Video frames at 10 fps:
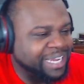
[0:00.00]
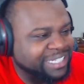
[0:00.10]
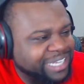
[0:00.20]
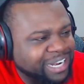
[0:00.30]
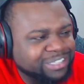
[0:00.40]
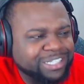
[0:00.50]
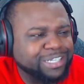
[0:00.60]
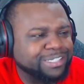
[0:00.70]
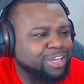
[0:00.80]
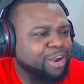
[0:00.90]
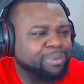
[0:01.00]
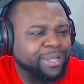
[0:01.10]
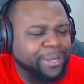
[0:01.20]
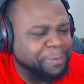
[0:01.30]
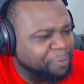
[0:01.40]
Shout out to the guitar player.